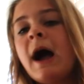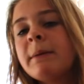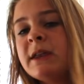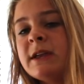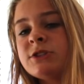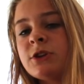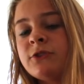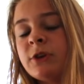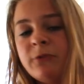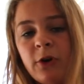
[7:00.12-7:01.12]
I'm going to insert
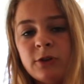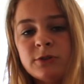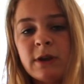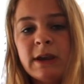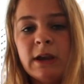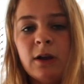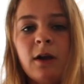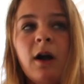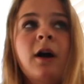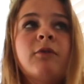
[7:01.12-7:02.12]
some photos right here
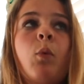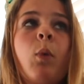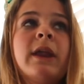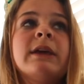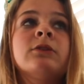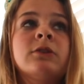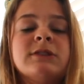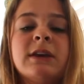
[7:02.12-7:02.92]
of what it looked